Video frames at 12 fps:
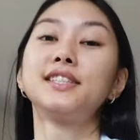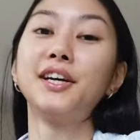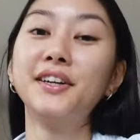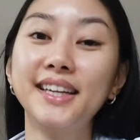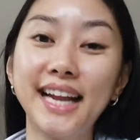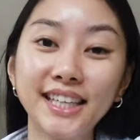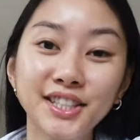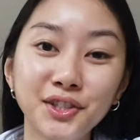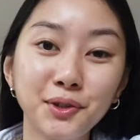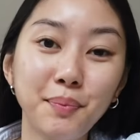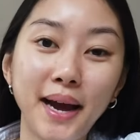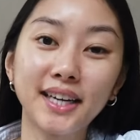So the next
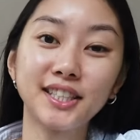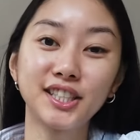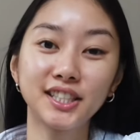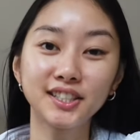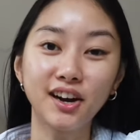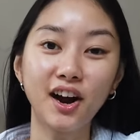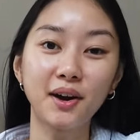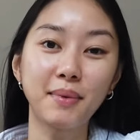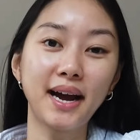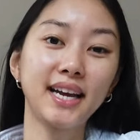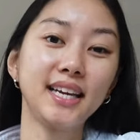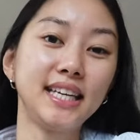two packages are
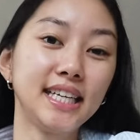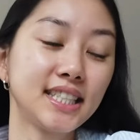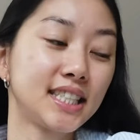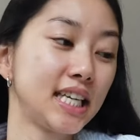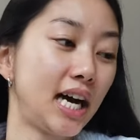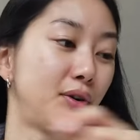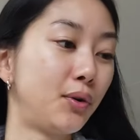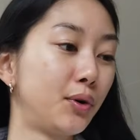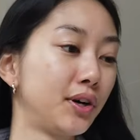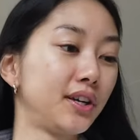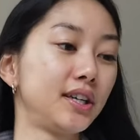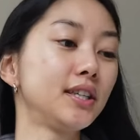my YesStyle
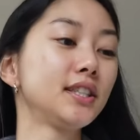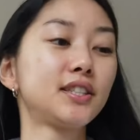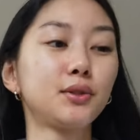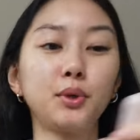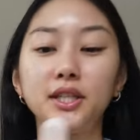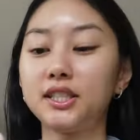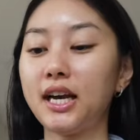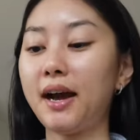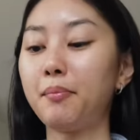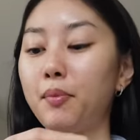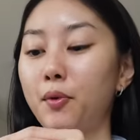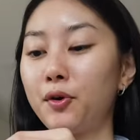orders, which
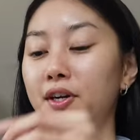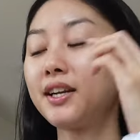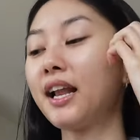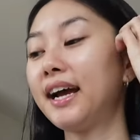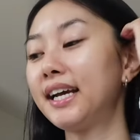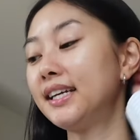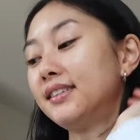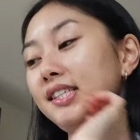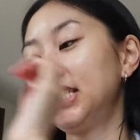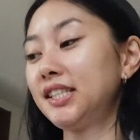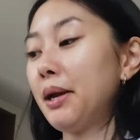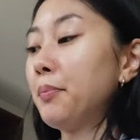I ordered like in
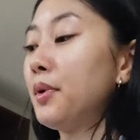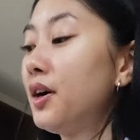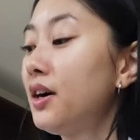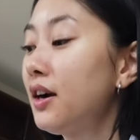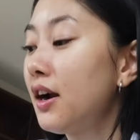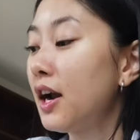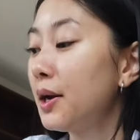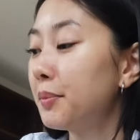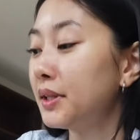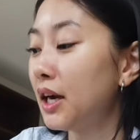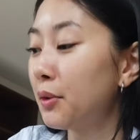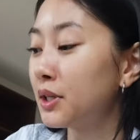December.
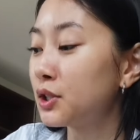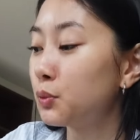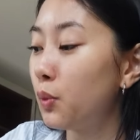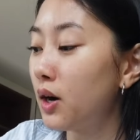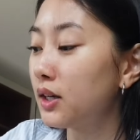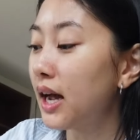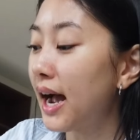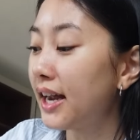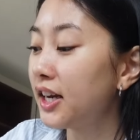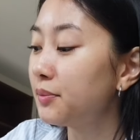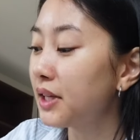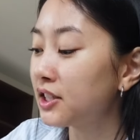But there was one
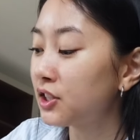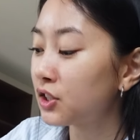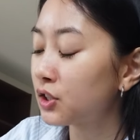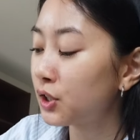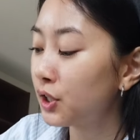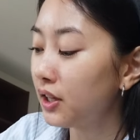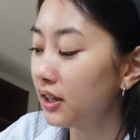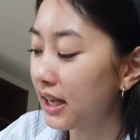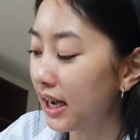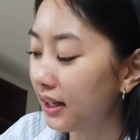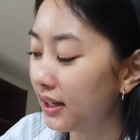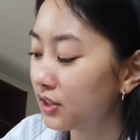item that just couldn't
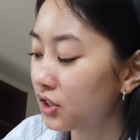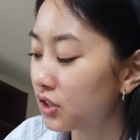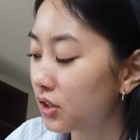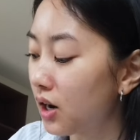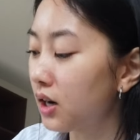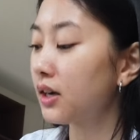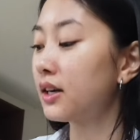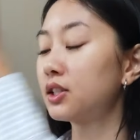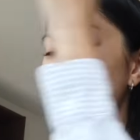get in stock.